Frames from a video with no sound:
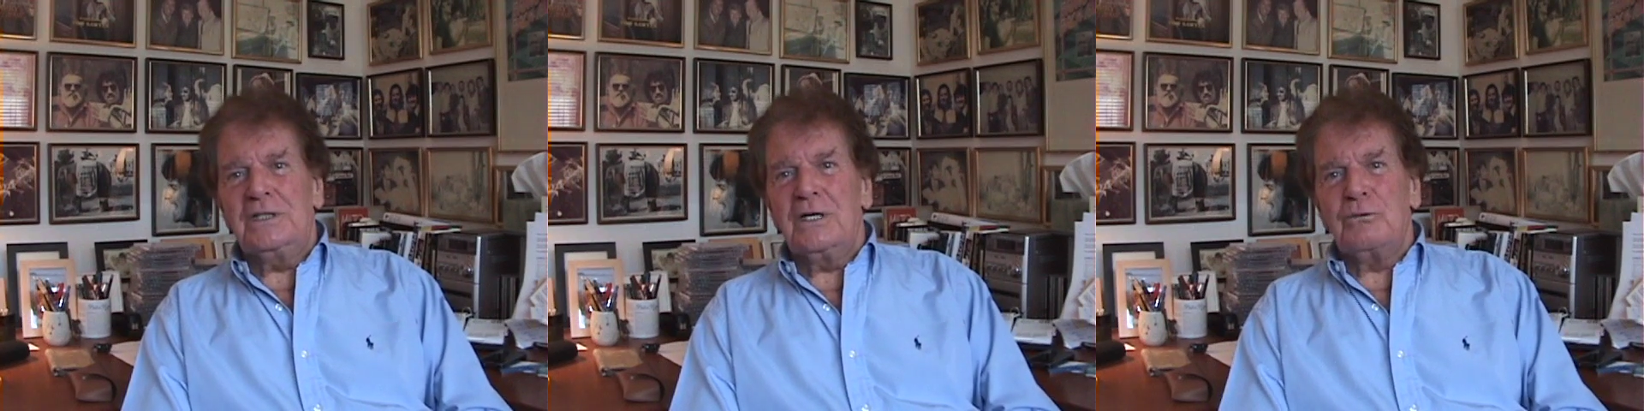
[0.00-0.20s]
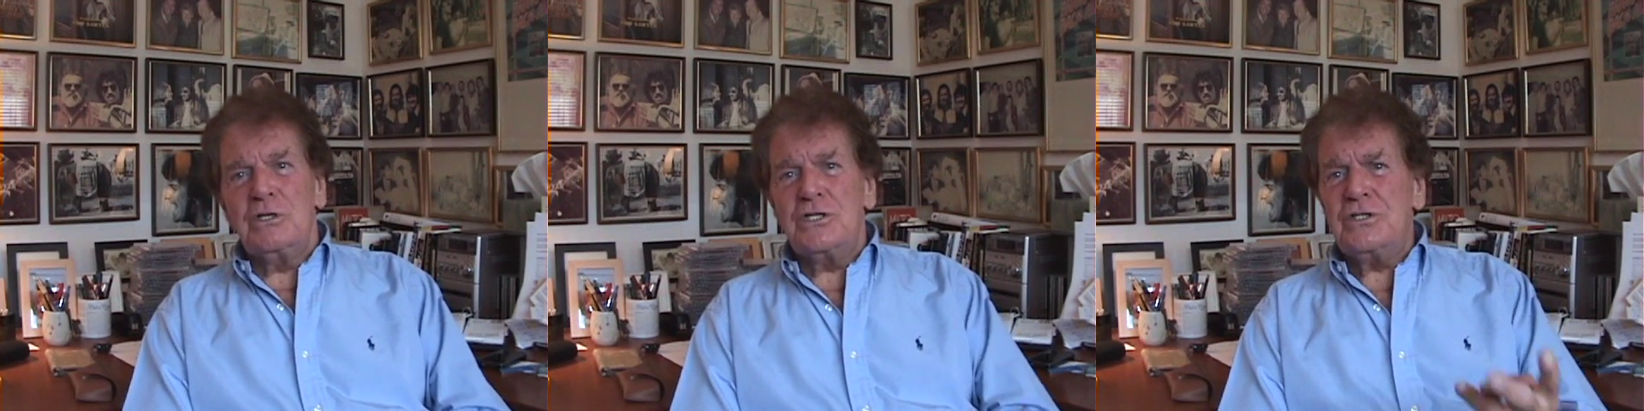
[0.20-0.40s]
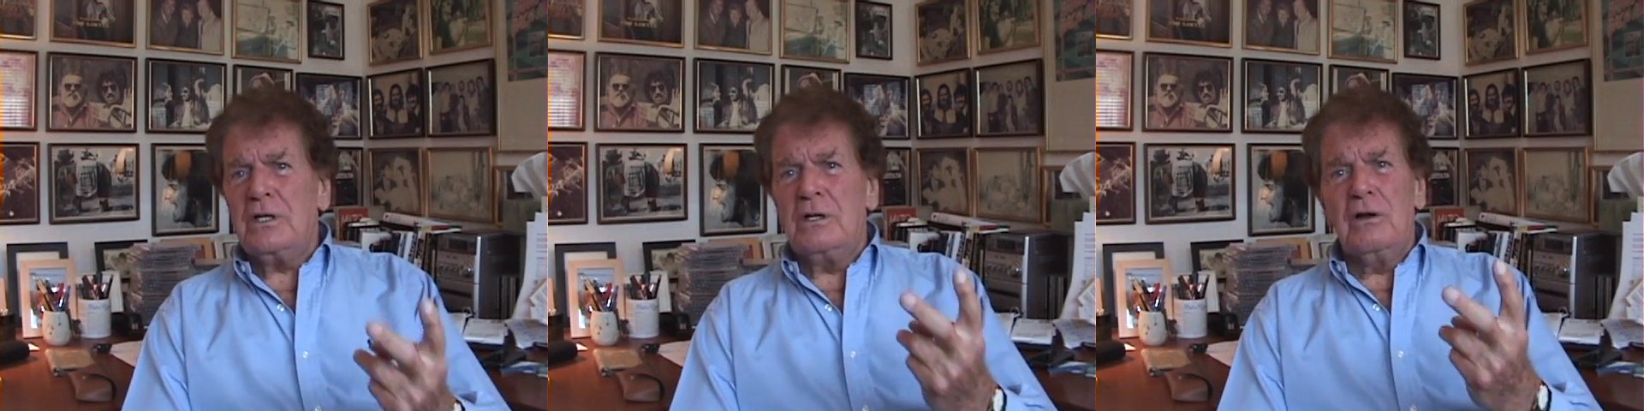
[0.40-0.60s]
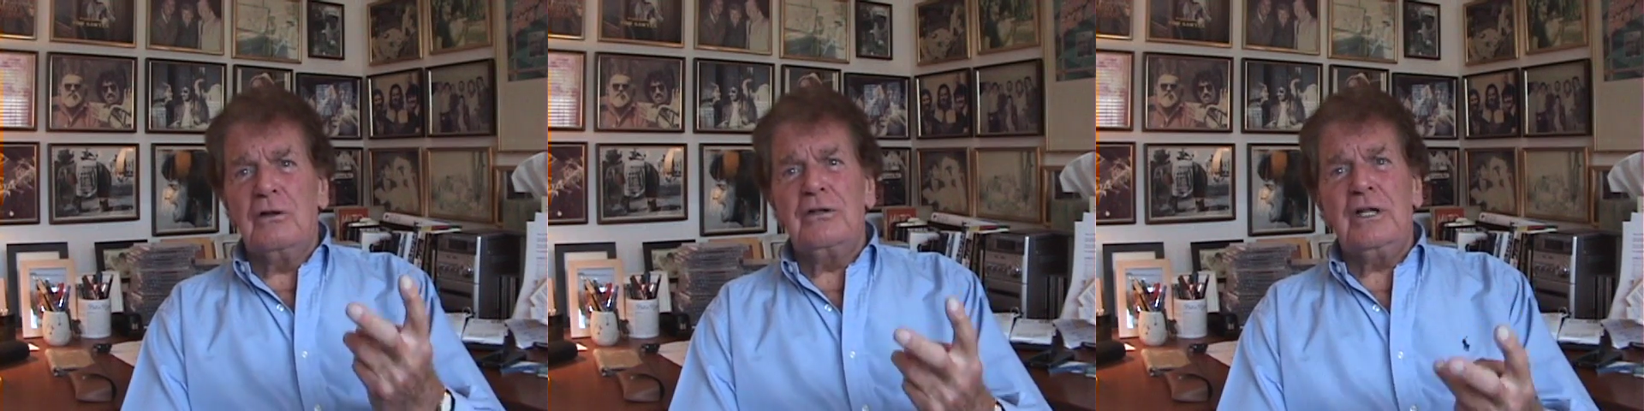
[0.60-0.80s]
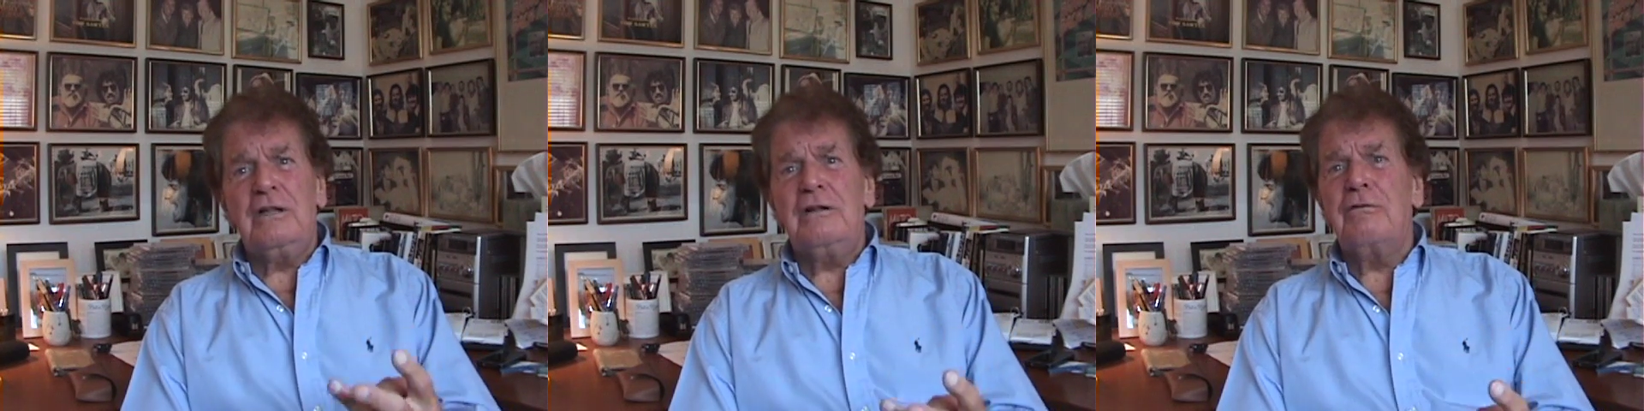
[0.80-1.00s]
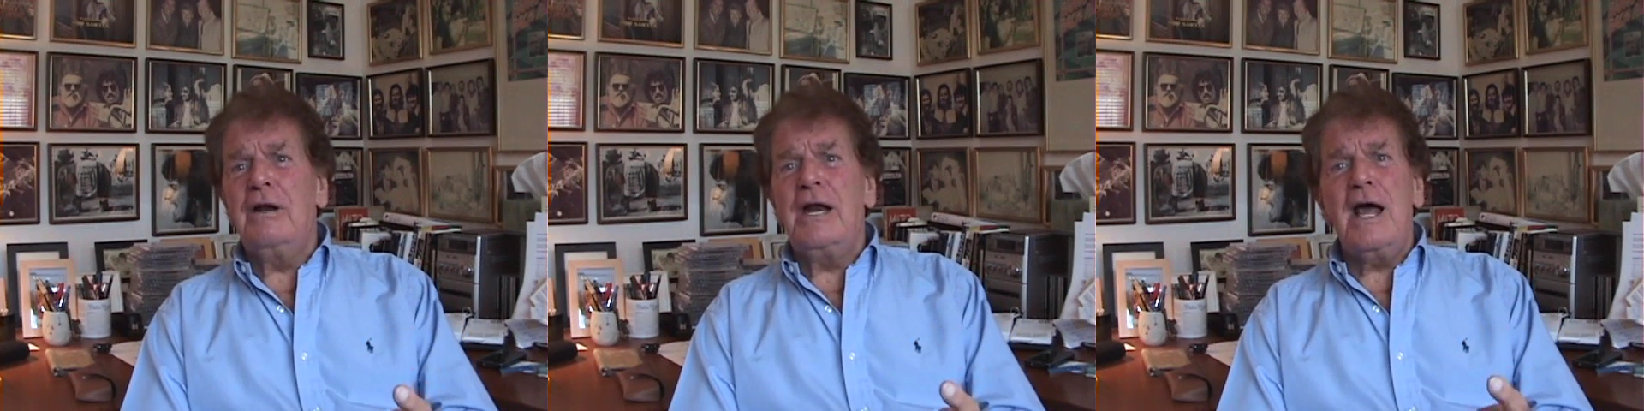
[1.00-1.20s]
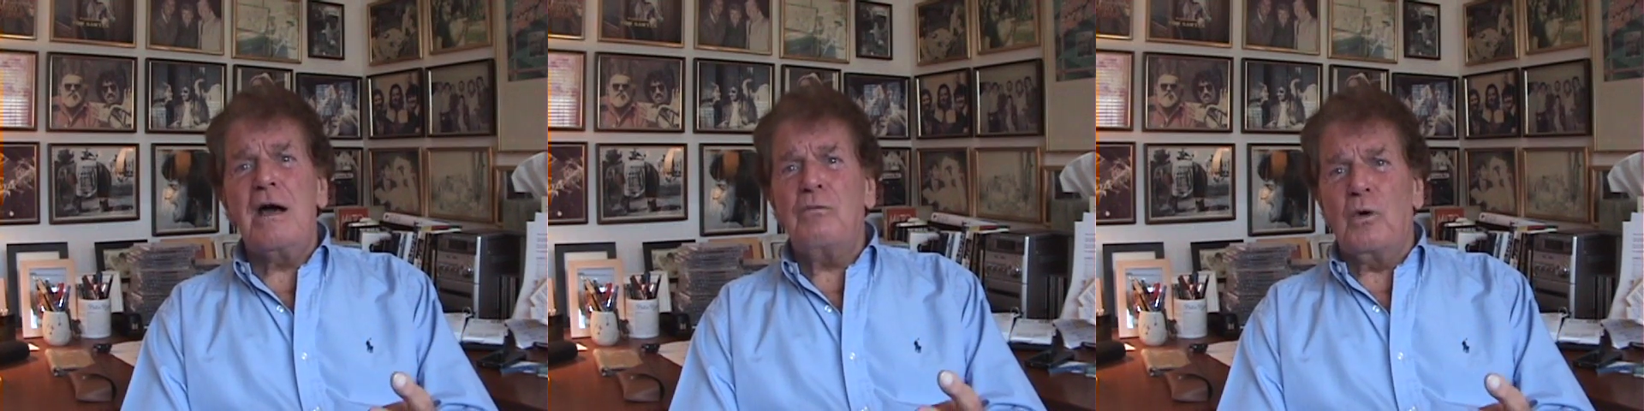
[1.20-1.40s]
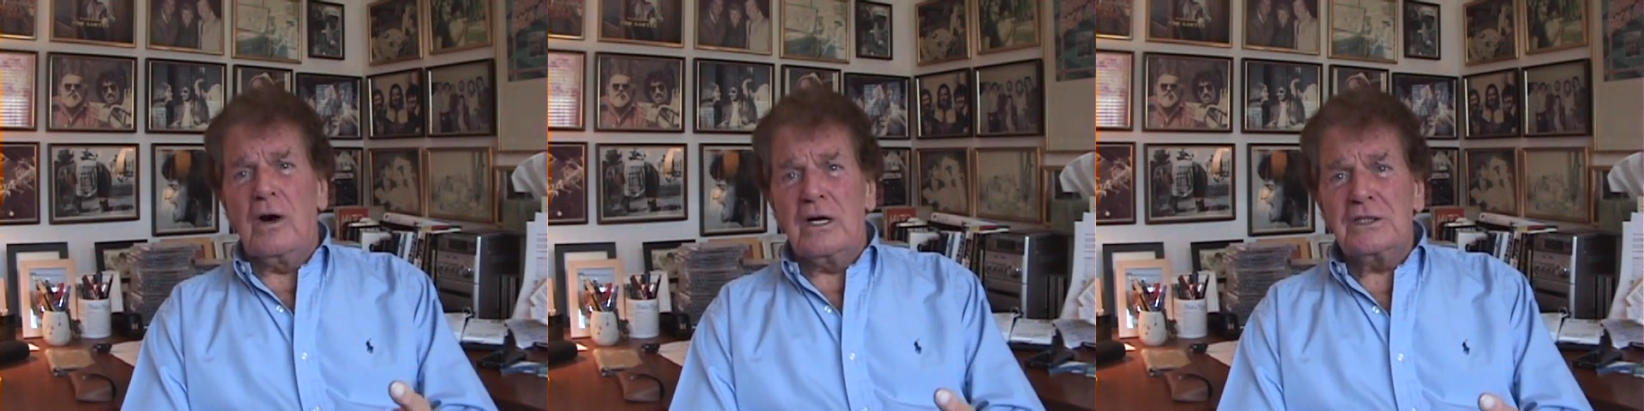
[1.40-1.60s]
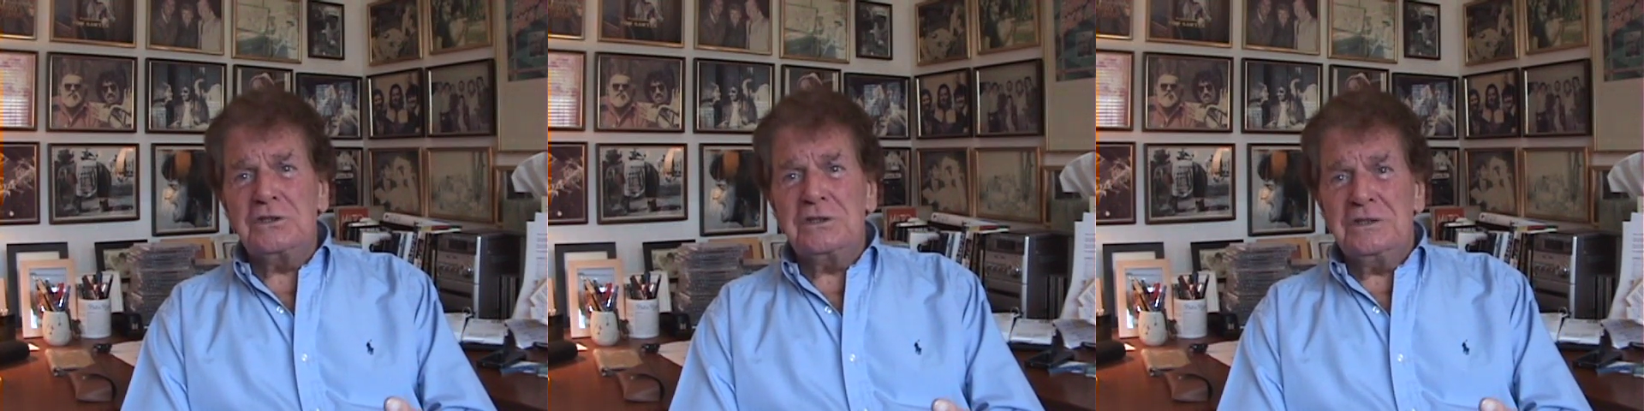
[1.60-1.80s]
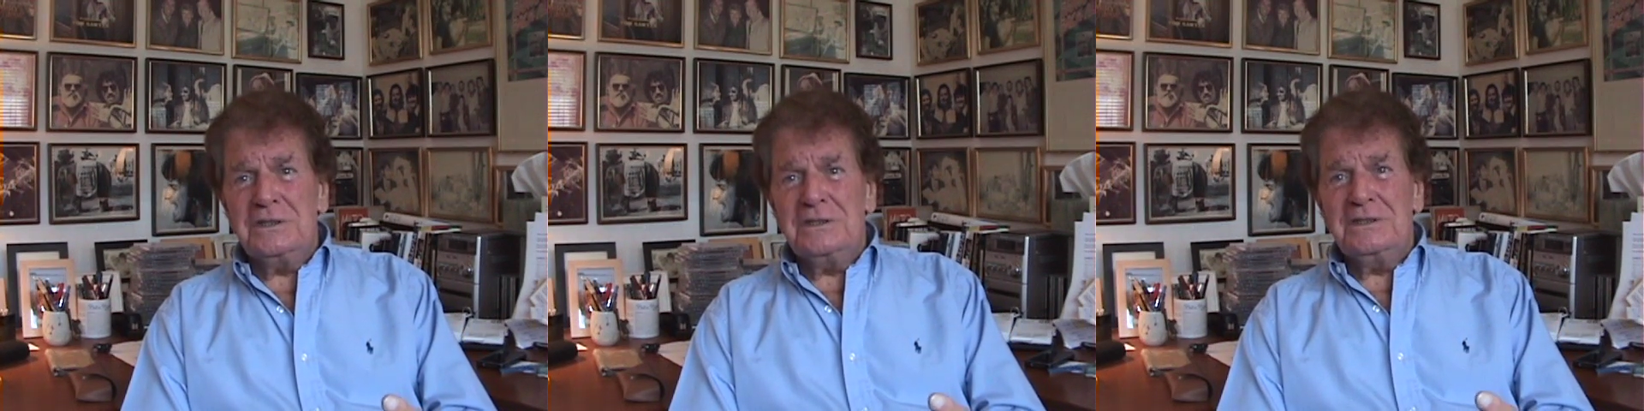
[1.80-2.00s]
there were still only 3 networks